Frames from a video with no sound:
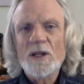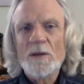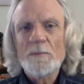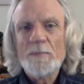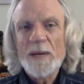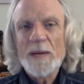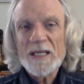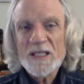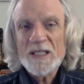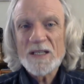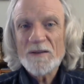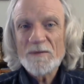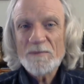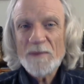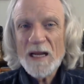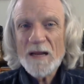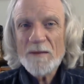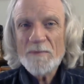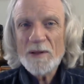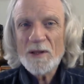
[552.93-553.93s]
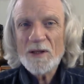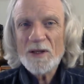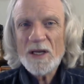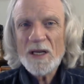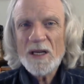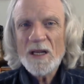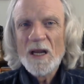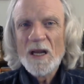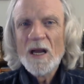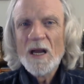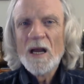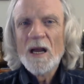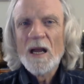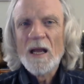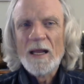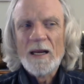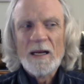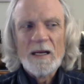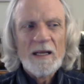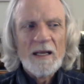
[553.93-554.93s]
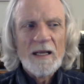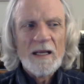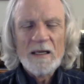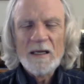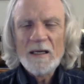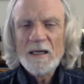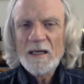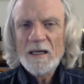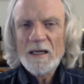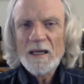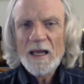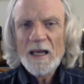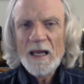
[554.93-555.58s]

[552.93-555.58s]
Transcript: to the best of my ability in, in,